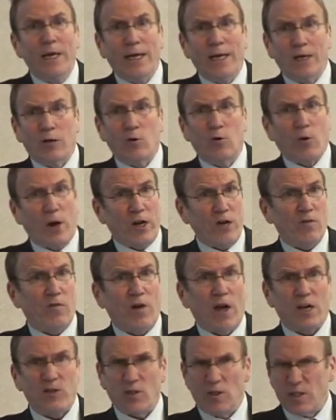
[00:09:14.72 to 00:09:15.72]
in greater
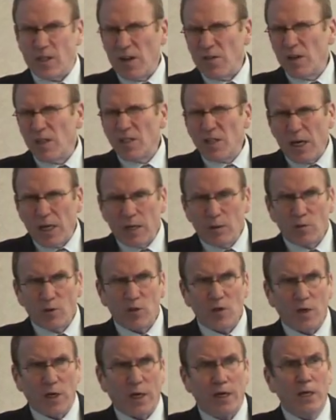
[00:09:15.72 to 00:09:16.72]
fashion, 70 to 80
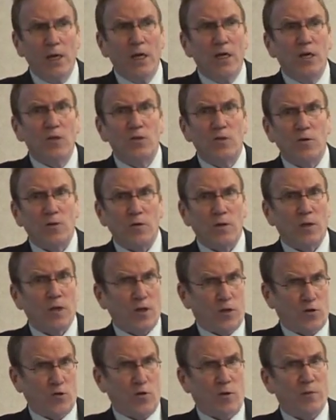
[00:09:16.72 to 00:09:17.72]
percent, to the
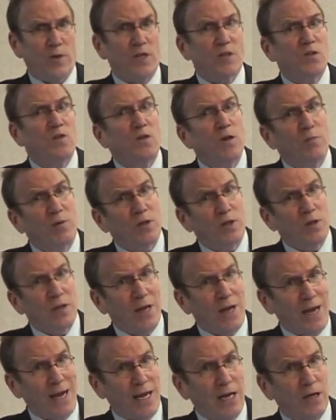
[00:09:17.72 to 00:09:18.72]
extremities, typically
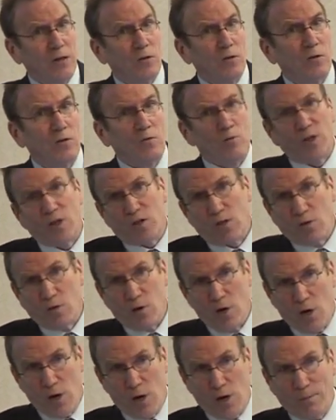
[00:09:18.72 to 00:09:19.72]
the hand, wrist,
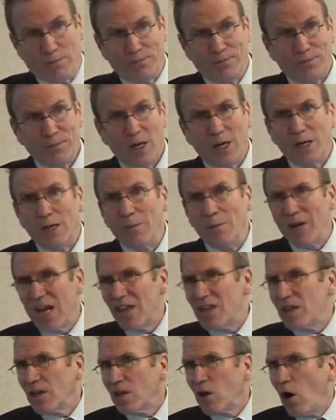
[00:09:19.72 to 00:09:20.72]
or arm. Um, and I
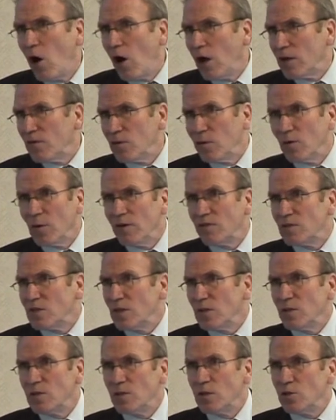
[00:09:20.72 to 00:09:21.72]
think all of you have
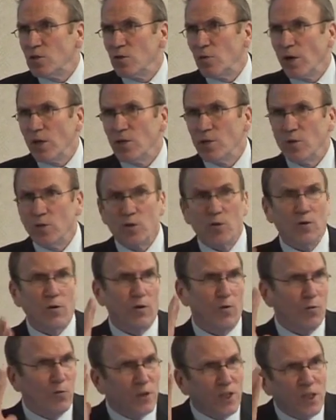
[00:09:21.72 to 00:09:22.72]
seen situations,
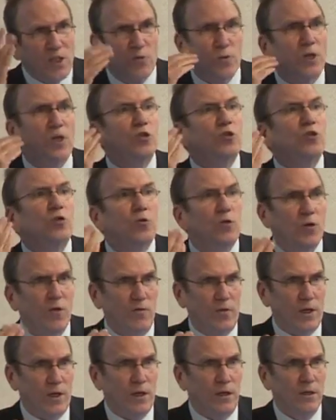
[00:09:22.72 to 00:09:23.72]
or at least would
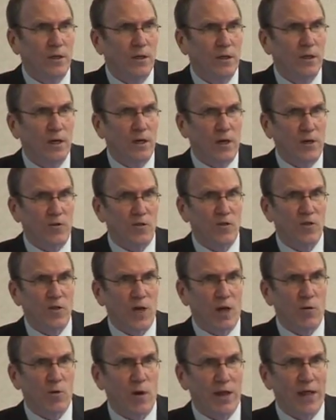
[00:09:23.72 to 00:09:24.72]
intuitively
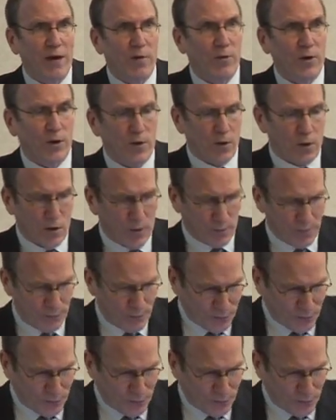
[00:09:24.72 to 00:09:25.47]
understand why that would occur.